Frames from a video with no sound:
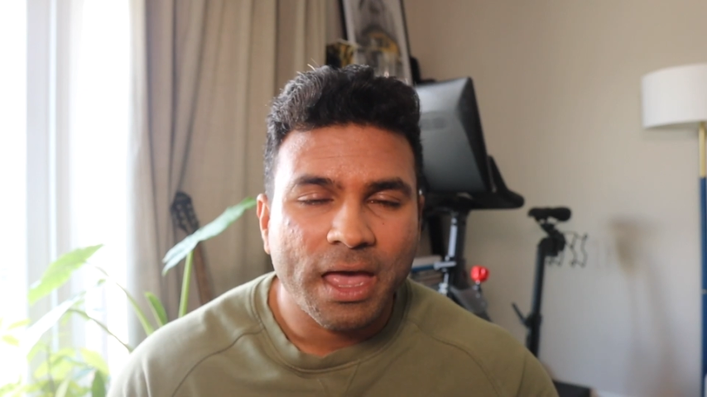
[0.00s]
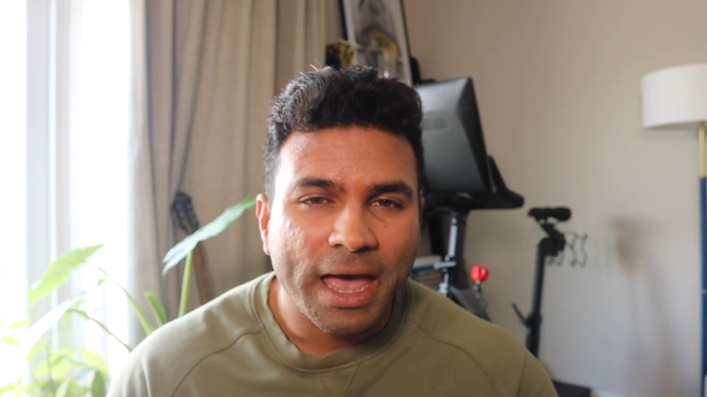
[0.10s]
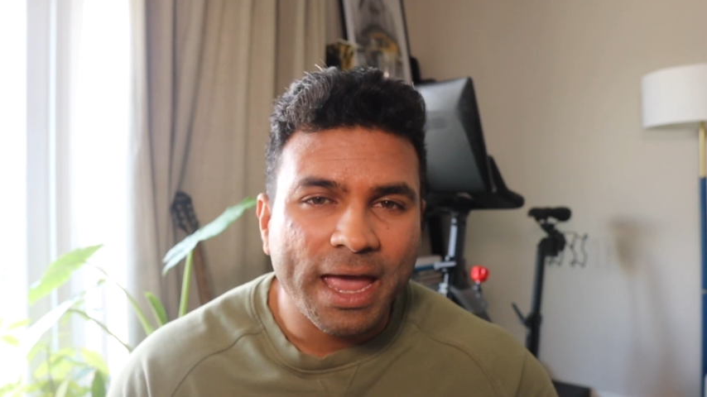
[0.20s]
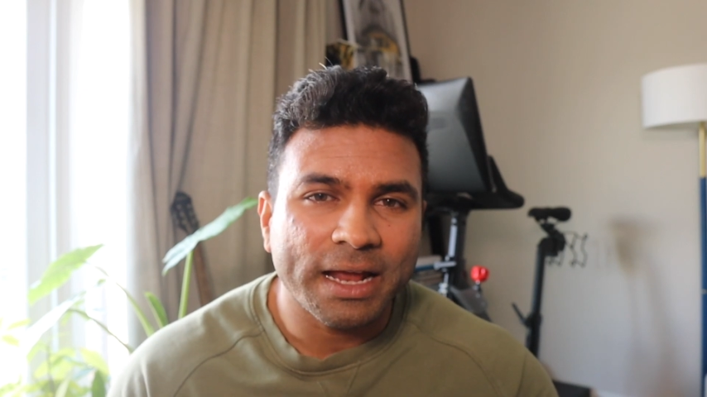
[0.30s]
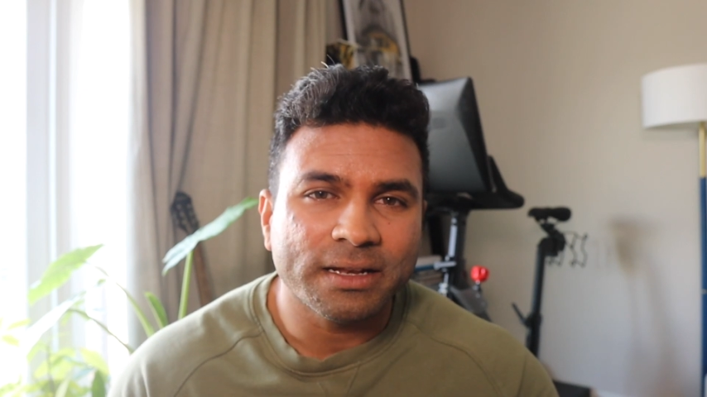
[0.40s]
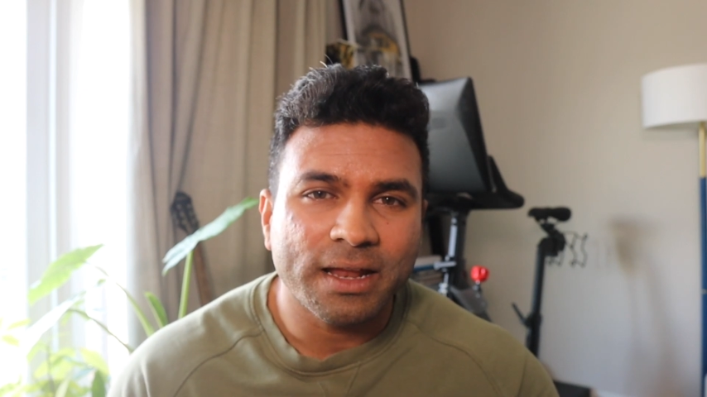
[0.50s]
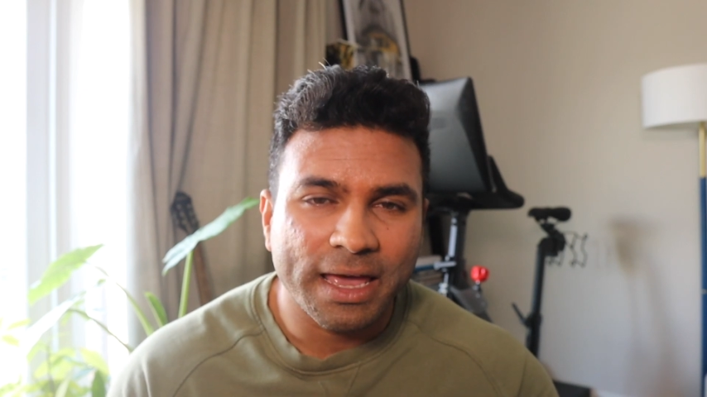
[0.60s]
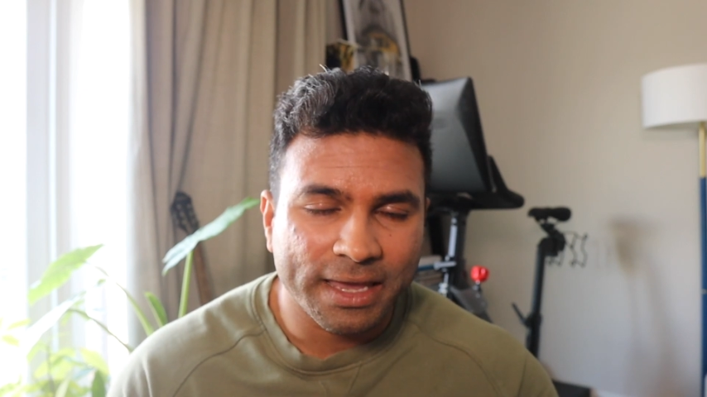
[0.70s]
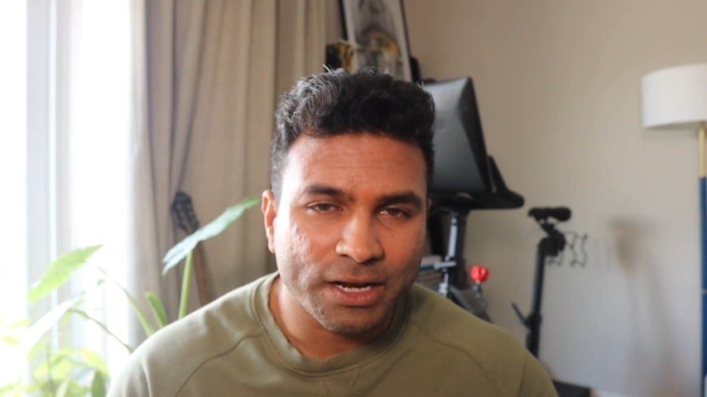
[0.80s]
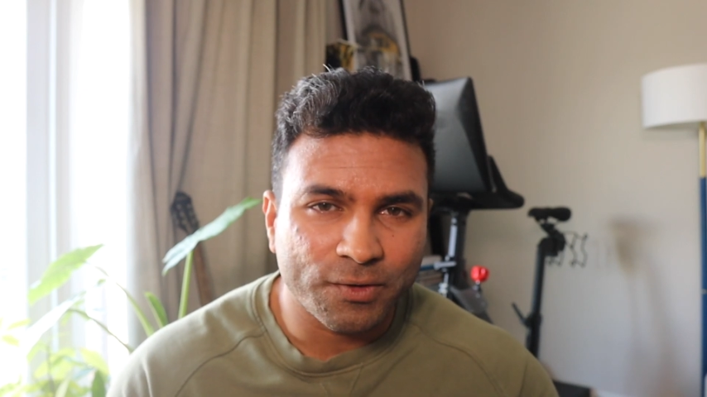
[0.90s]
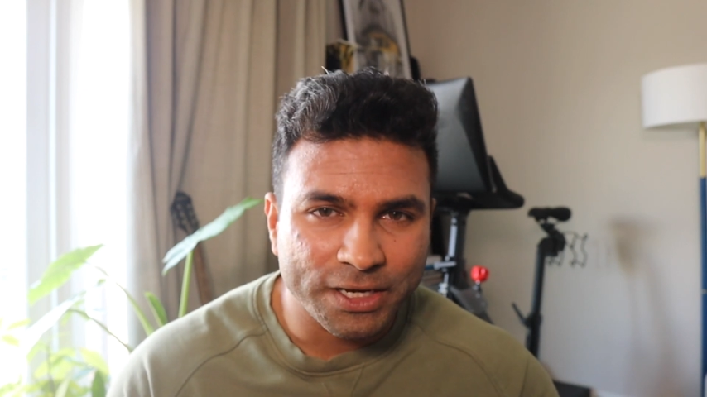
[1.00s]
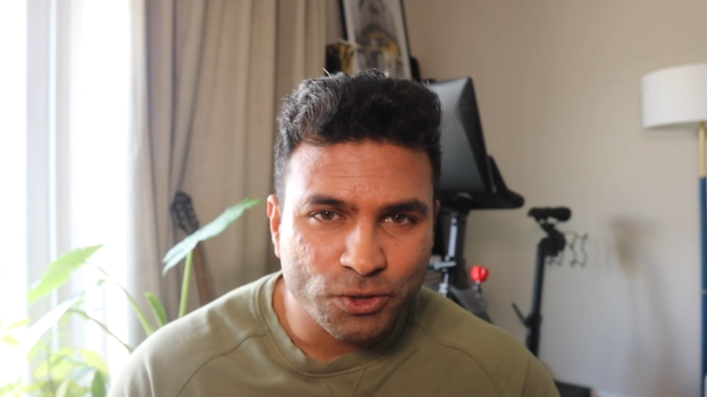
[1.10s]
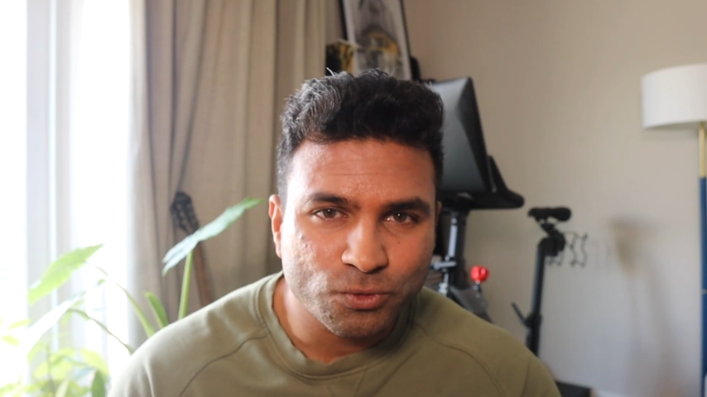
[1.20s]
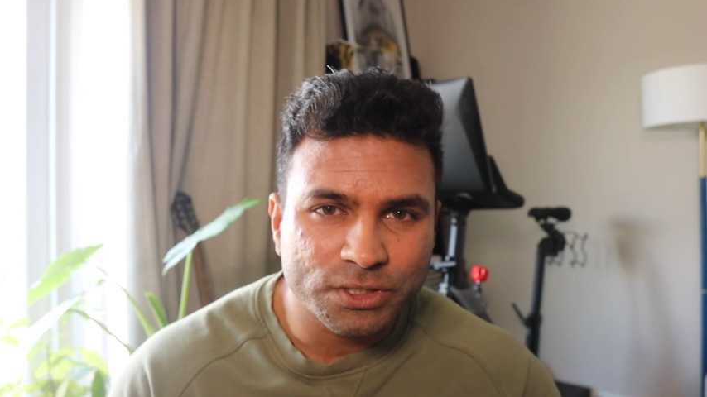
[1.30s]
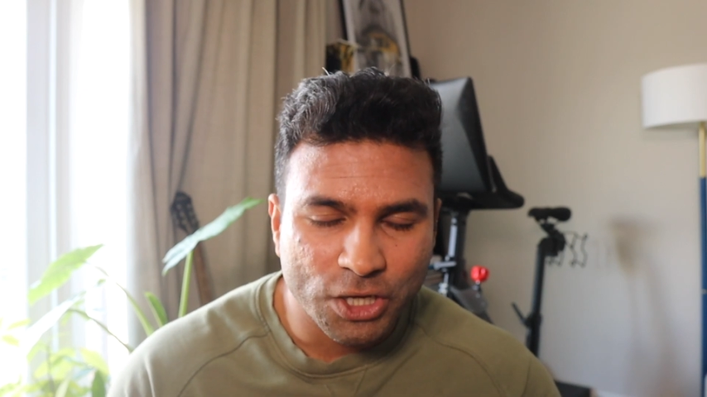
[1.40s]
and I can
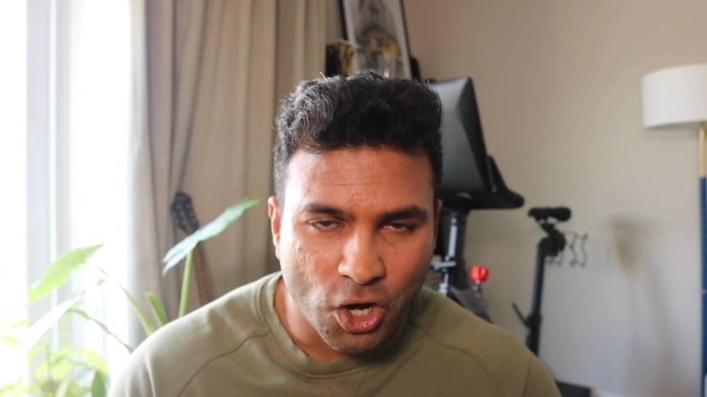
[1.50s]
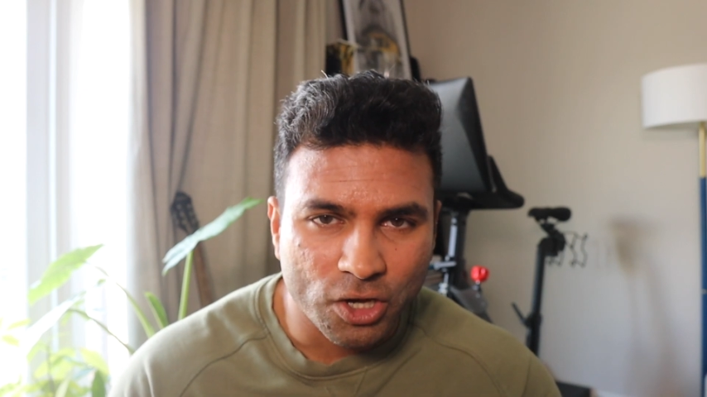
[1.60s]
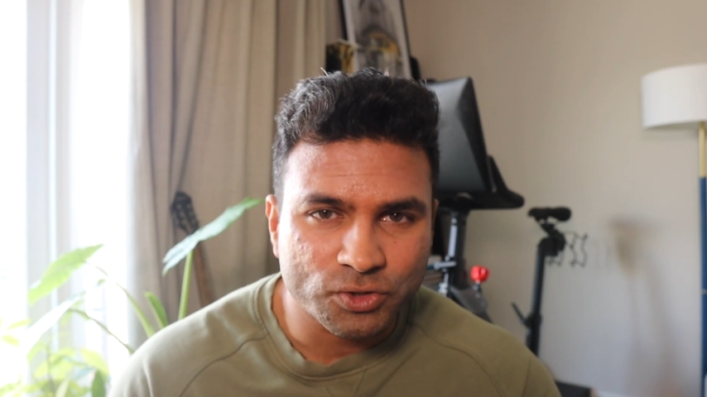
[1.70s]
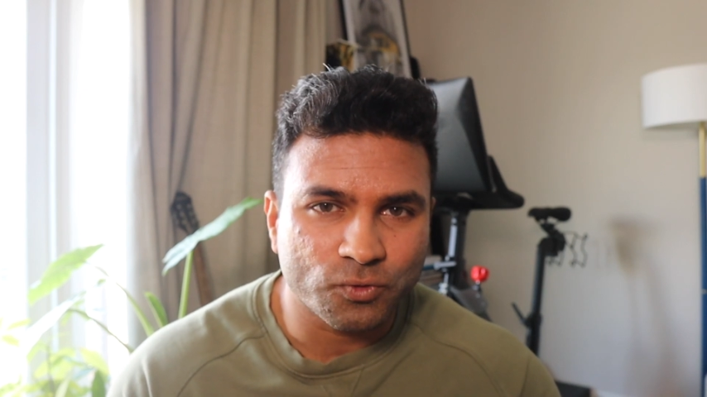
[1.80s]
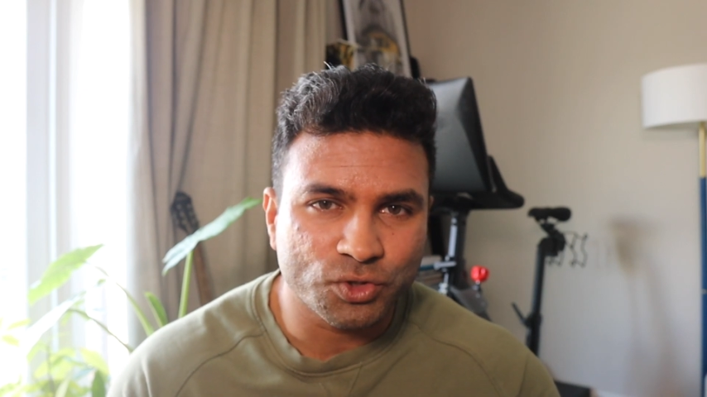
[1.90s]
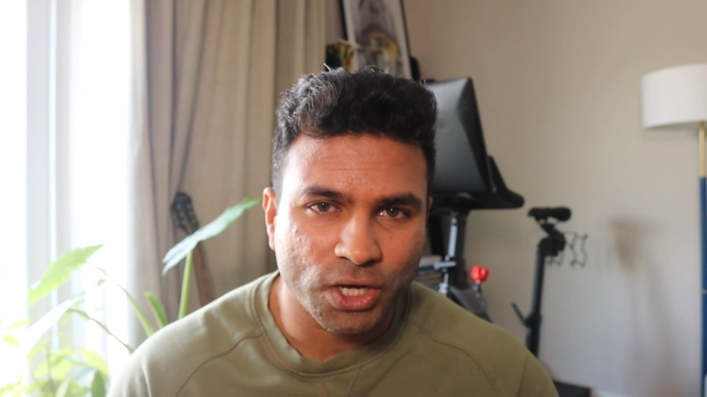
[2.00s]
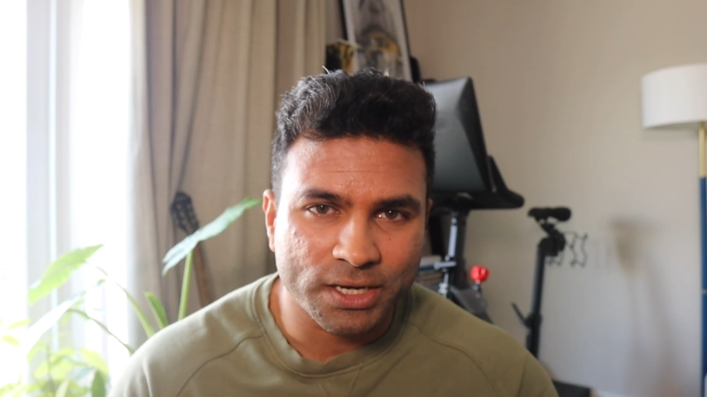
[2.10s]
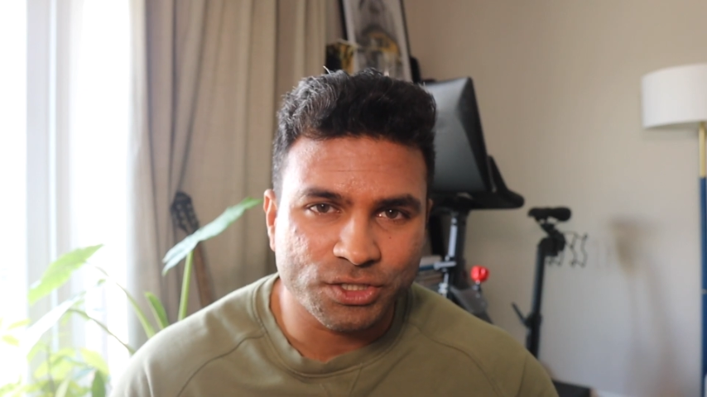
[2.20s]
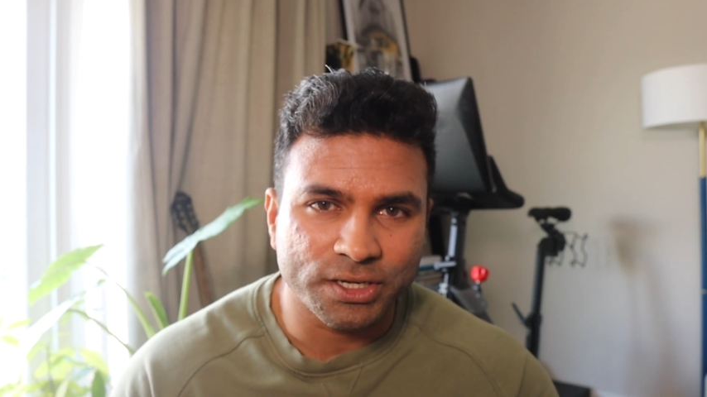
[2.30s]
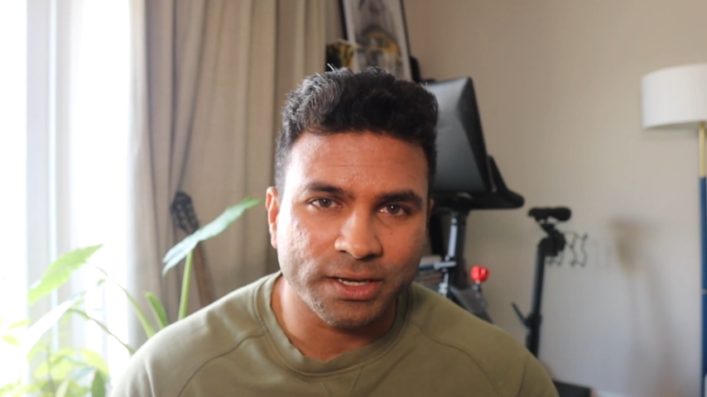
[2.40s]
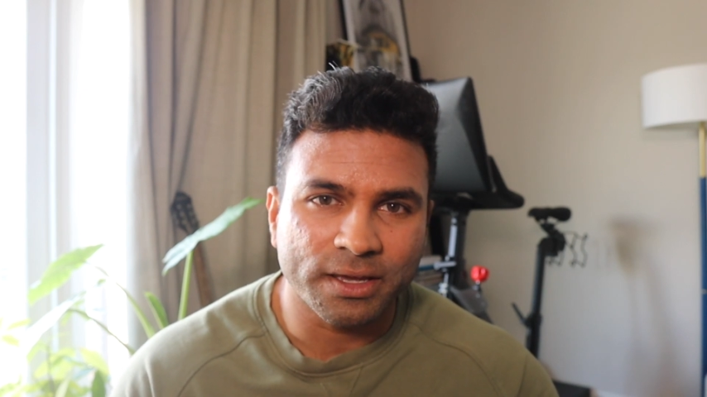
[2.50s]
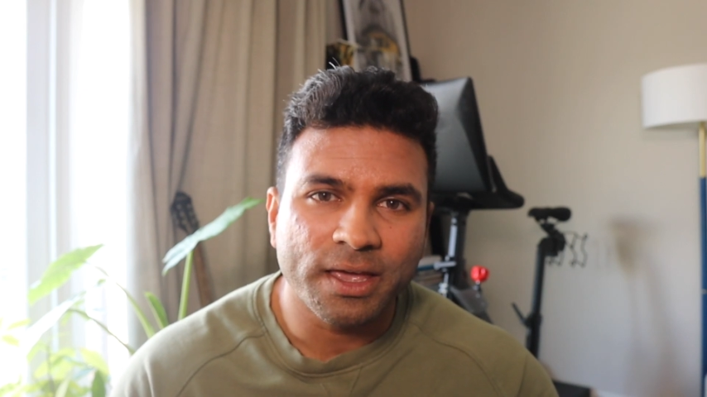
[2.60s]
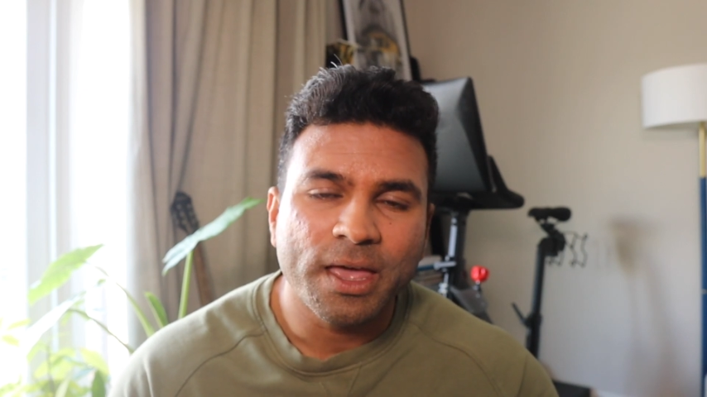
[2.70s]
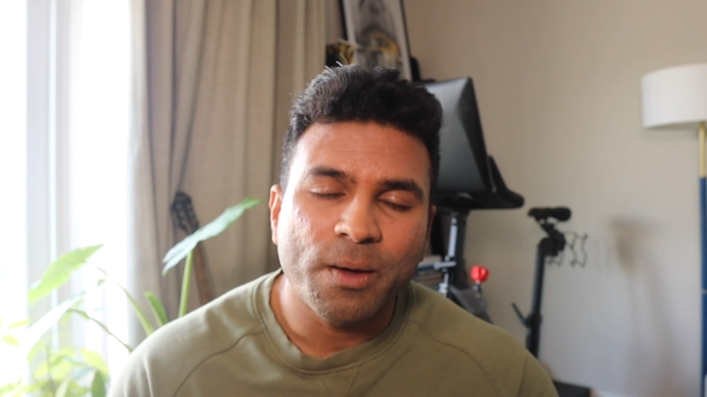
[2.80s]
reduce the cost of charging